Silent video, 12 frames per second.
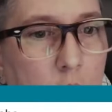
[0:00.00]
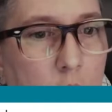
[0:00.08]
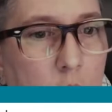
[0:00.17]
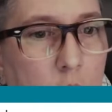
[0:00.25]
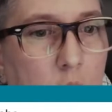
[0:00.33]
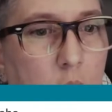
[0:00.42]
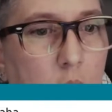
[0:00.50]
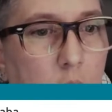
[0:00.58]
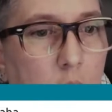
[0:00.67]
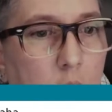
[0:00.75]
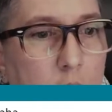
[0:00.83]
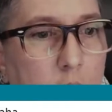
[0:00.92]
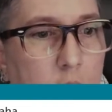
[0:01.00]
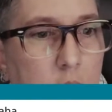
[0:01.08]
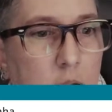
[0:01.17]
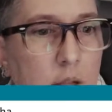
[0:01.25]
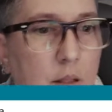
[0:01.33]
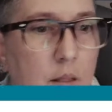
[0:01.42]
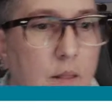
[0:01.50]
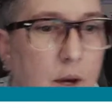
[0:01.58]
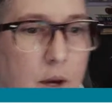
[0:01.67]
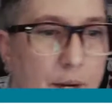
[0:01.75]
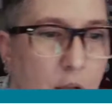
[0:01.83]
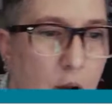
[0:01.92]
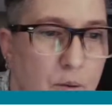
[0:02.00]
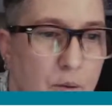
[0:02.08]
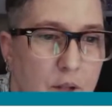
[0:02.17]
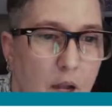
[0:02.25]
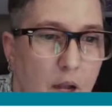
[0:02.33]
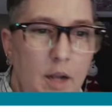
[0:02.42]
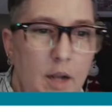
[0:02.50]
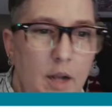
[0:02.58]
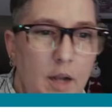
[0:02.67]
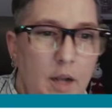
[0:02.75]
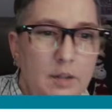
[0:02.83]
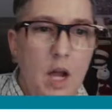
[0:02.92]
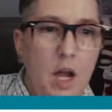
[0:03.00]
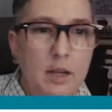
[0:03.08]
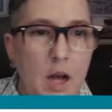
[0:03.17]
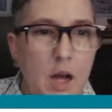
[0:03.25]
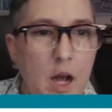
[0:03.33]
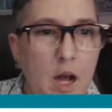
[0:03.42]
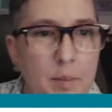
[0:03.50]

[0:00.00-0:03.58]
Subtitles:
All right. There we go. All right. Talk and Comment.